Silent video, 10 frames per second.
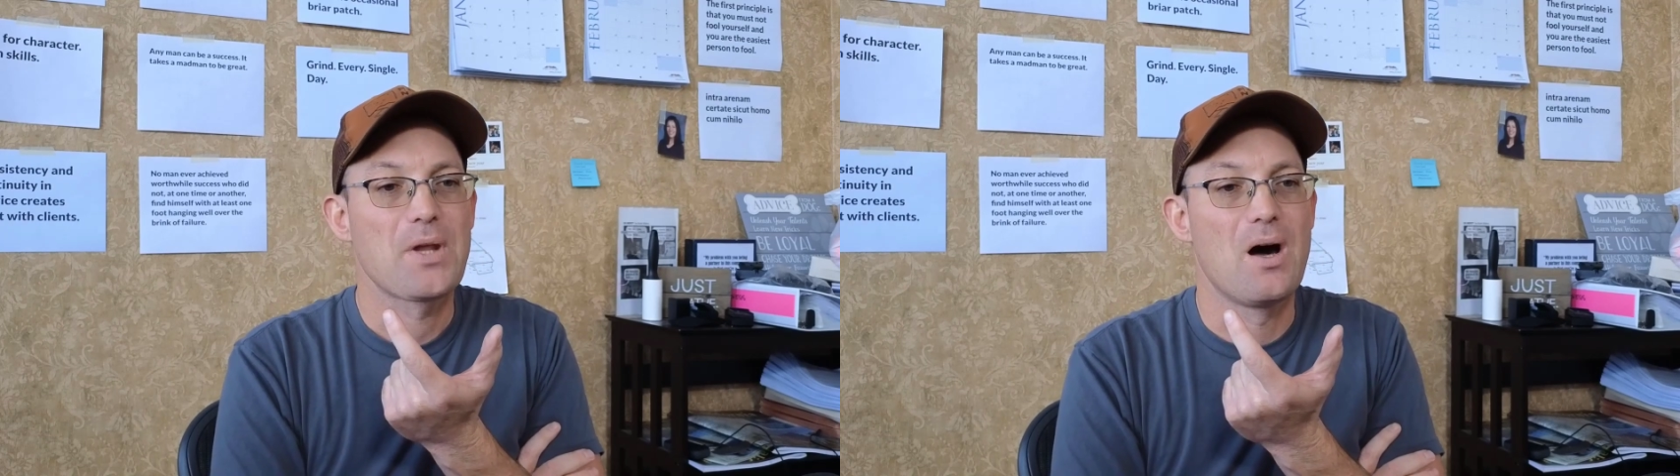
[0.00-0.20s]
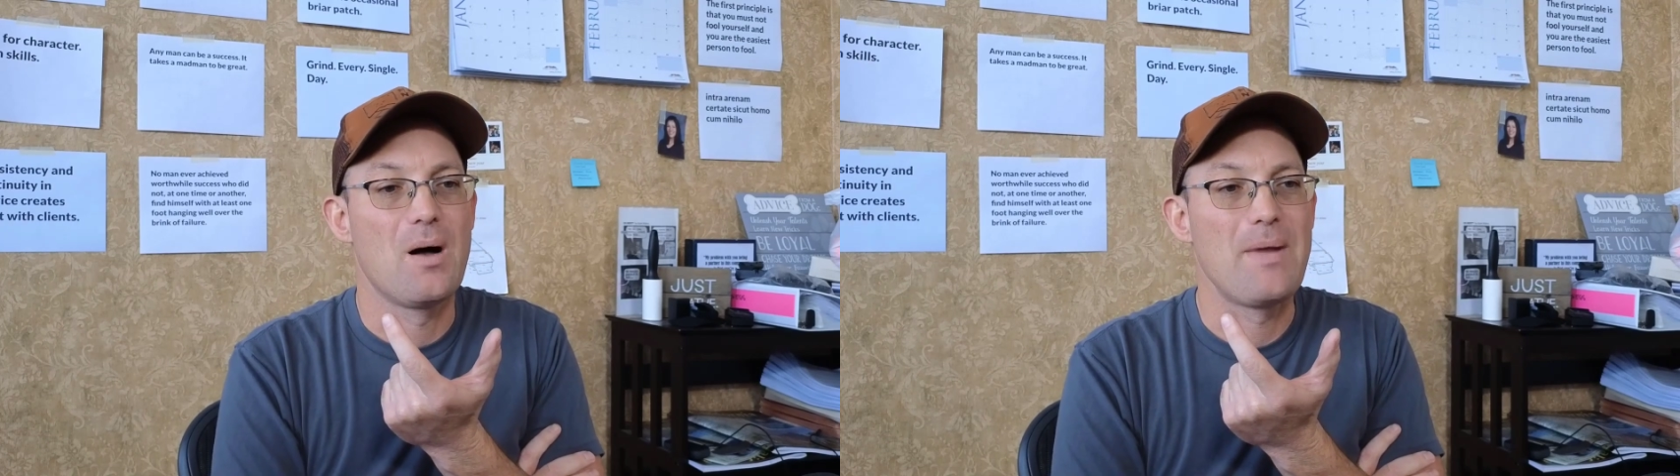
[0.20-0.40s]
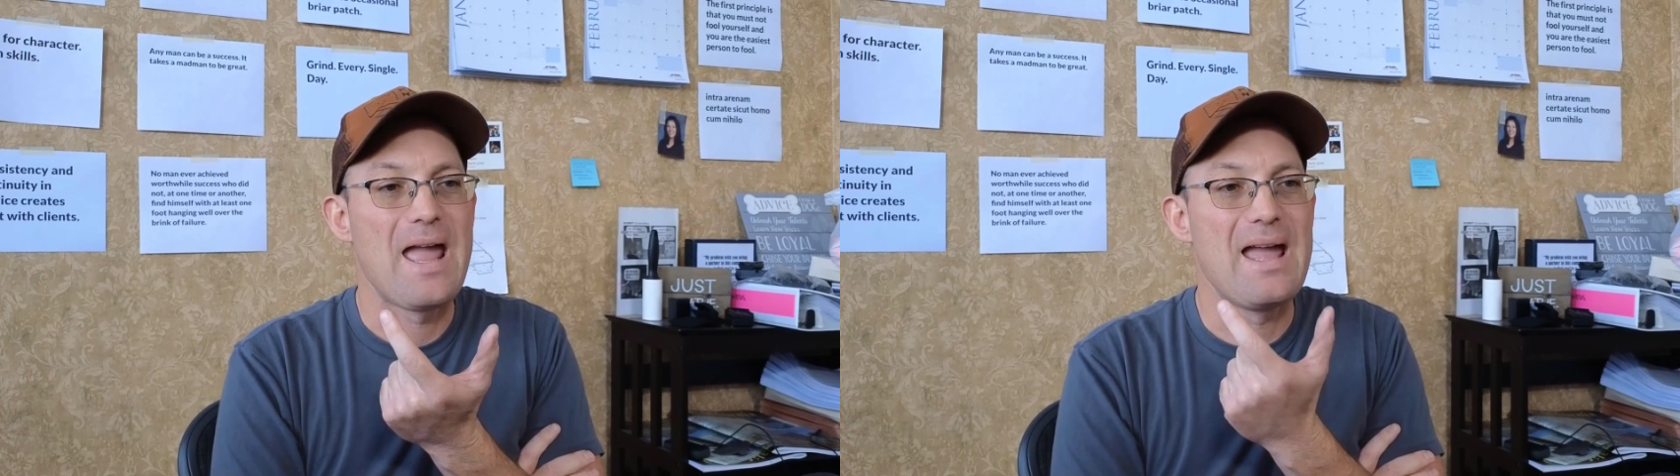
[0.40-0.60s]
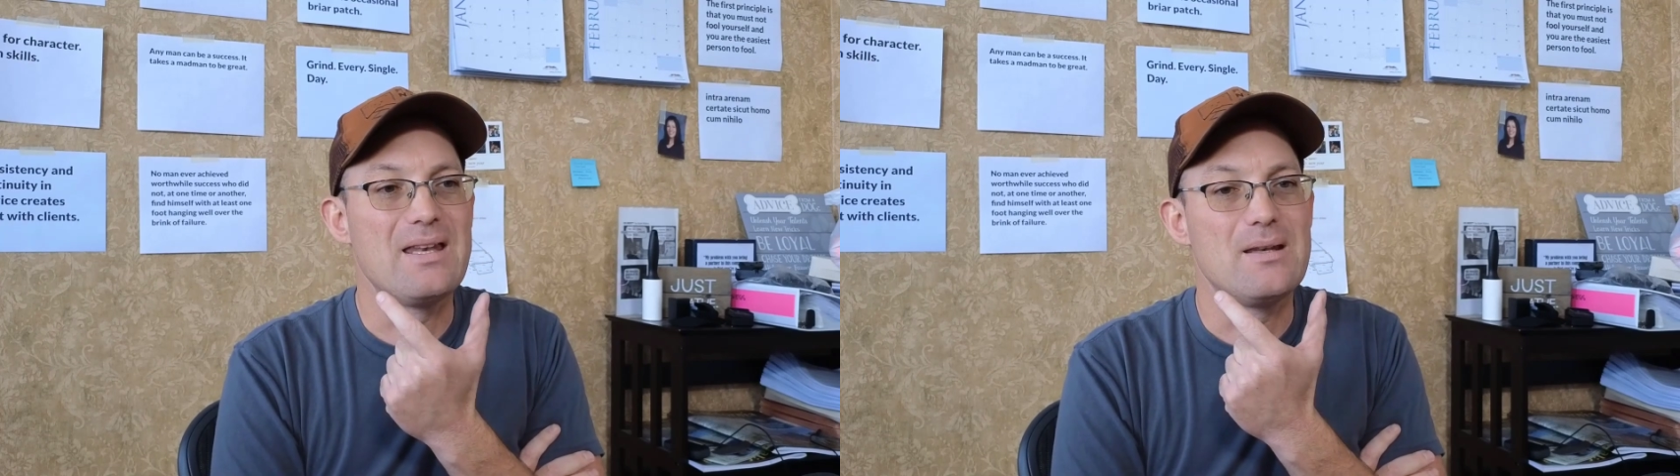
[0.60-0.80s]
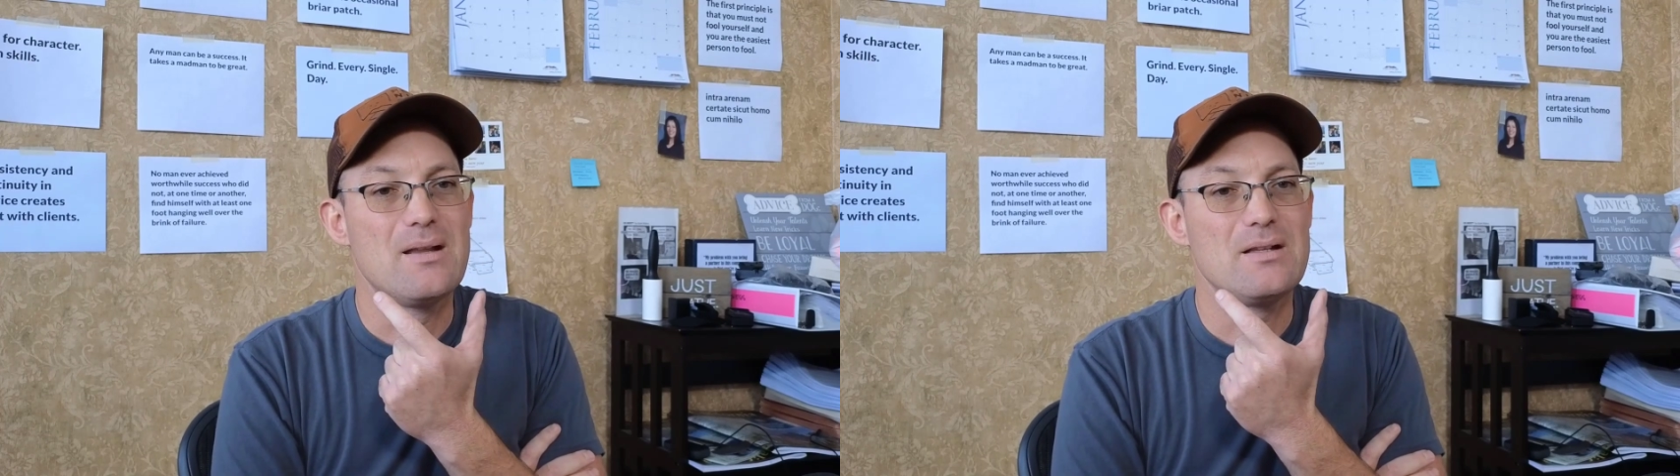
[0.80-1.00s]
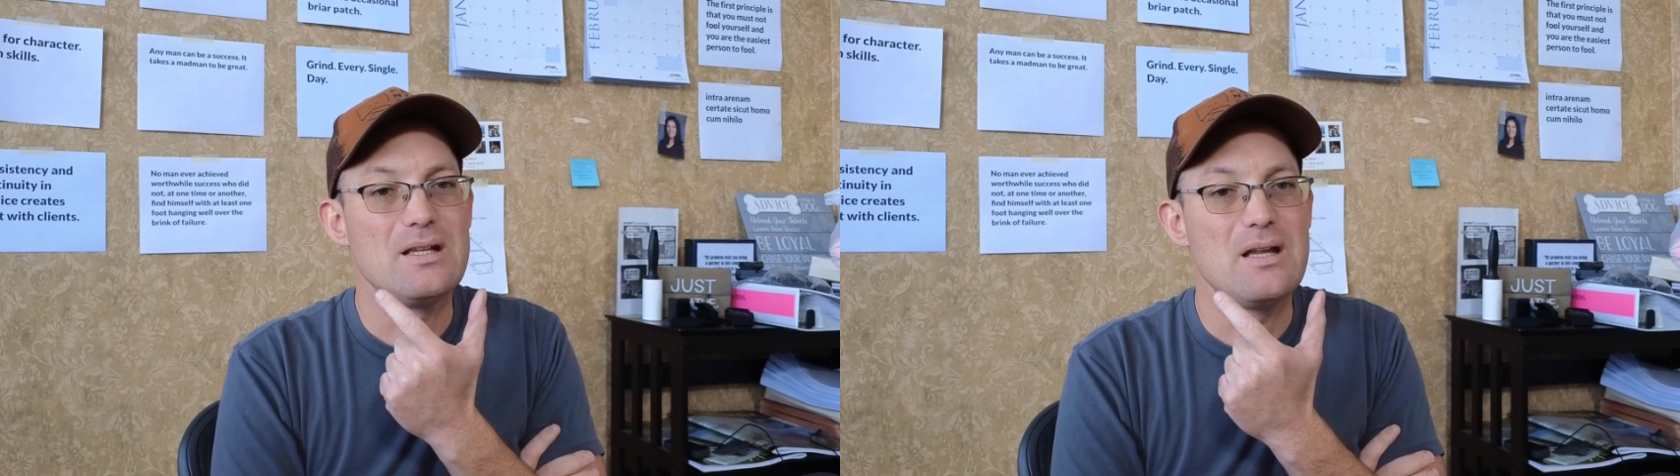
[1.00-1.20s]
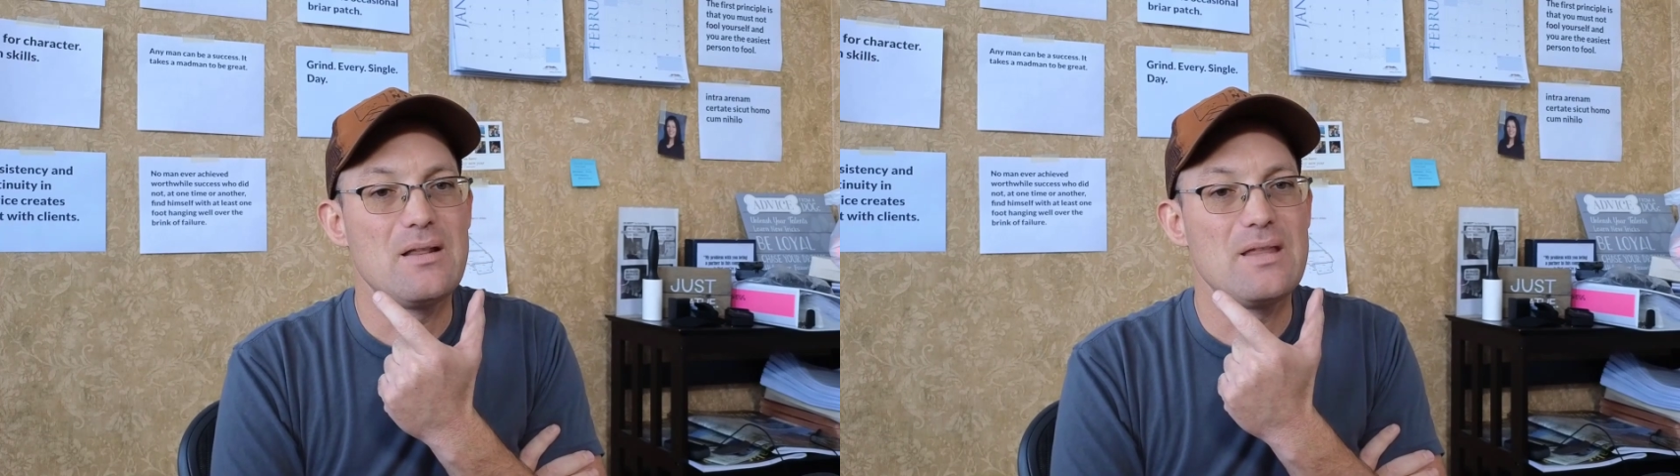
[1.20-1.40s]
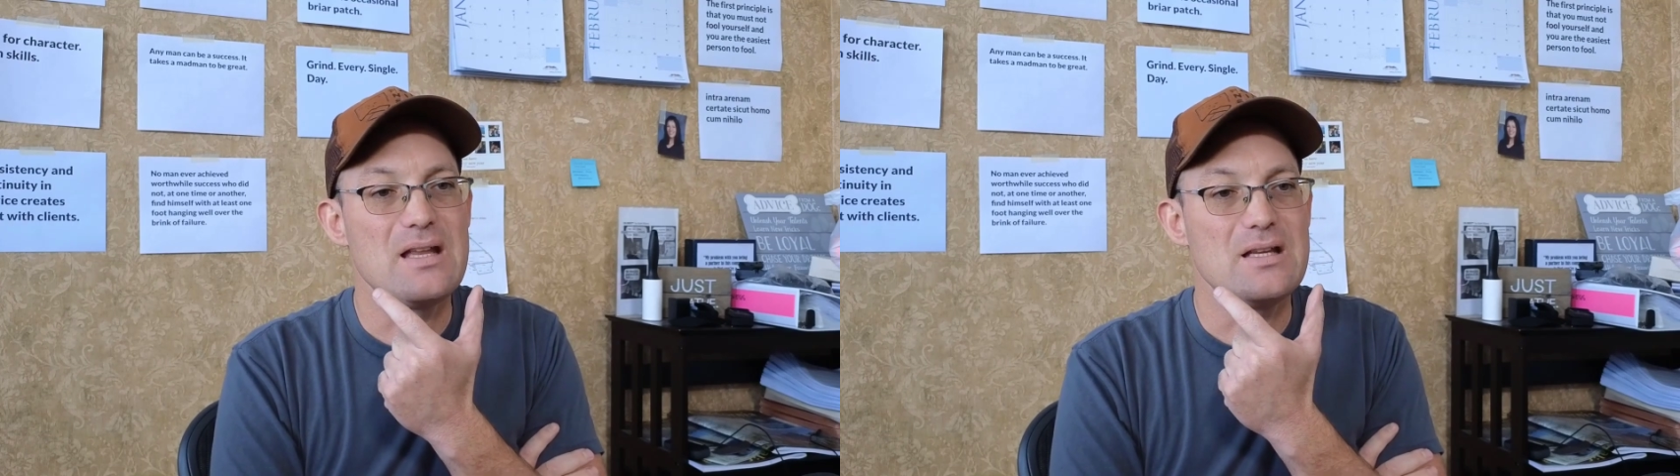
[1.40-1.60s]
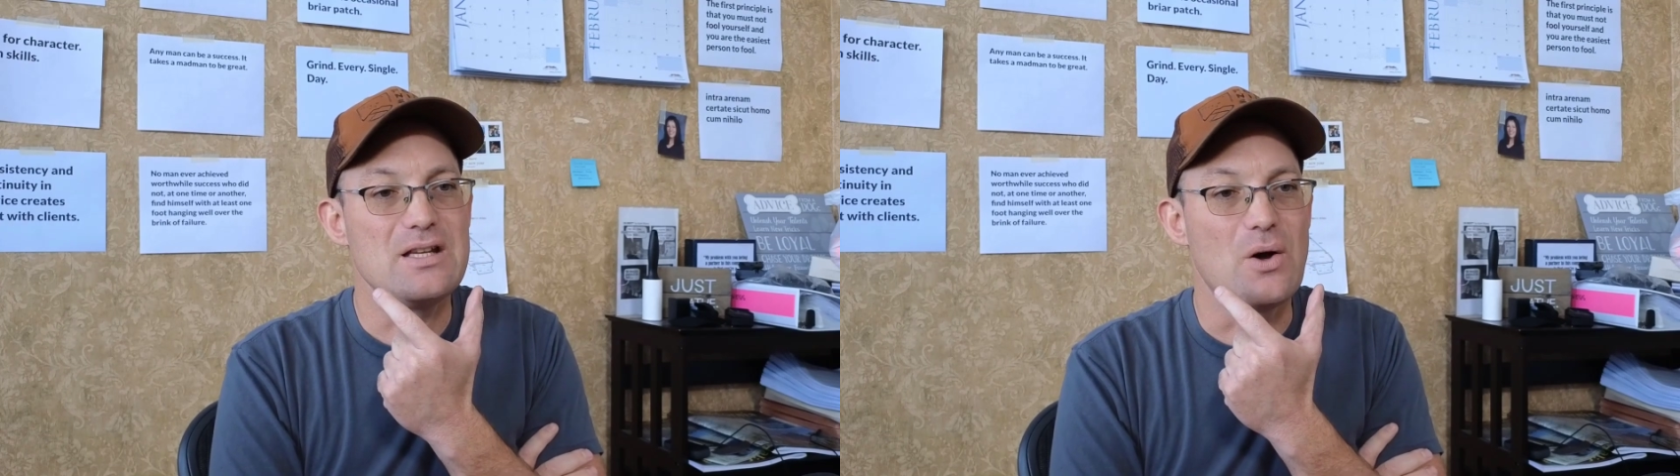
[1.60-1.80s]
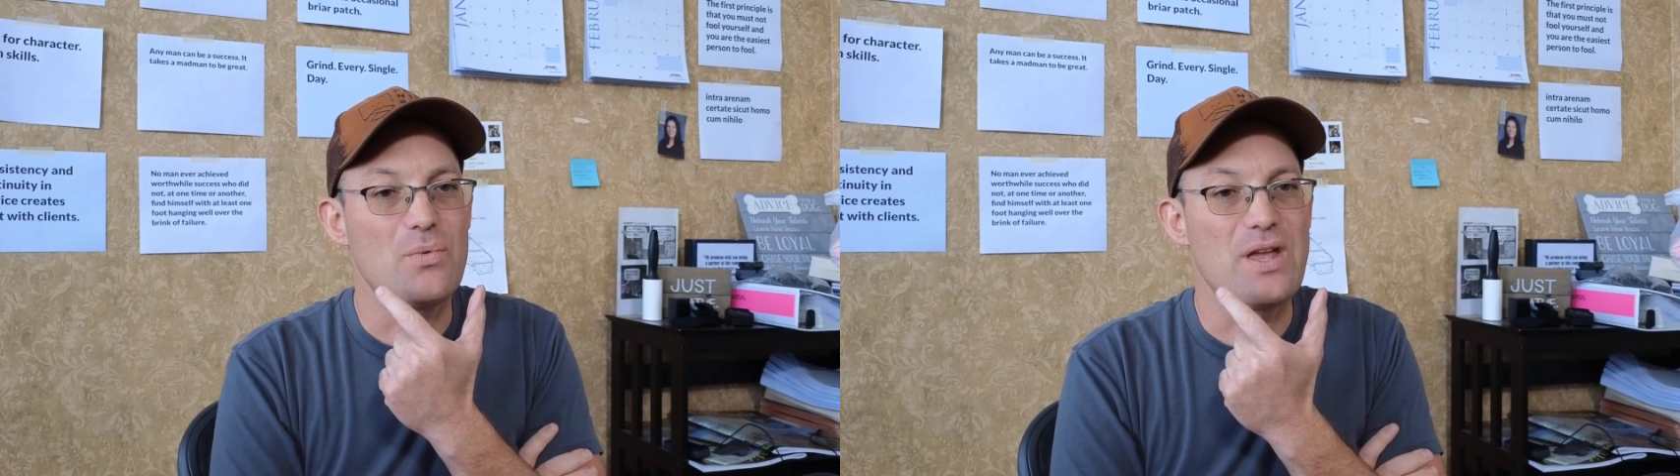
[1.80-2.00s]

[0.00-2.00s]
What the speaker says: And they